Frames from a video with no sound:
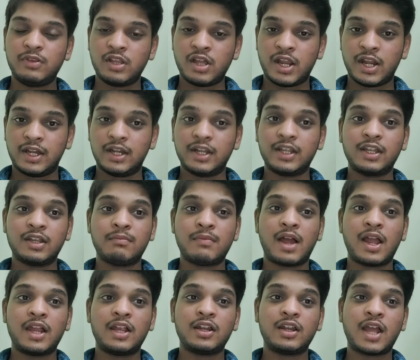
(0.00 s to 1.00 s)
keep the
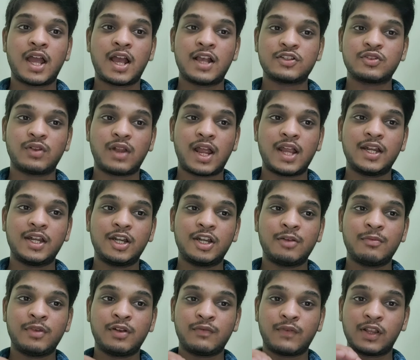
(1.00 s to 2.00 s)
ending in mind as you
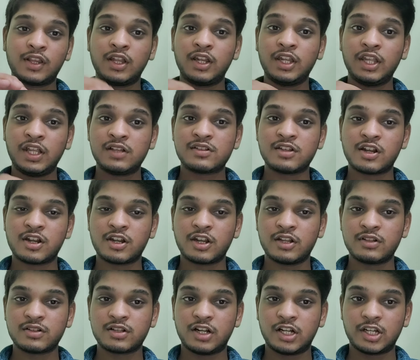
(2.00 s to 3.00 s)
write. Determine whether each
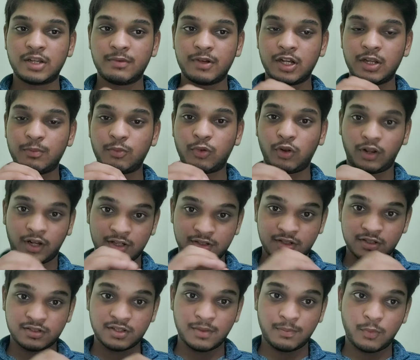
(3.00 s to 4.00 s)
sentence ultimately
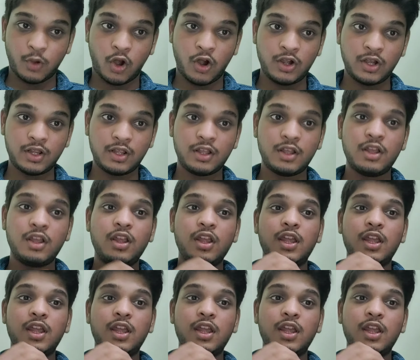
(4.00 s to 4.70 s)
progresses the plot.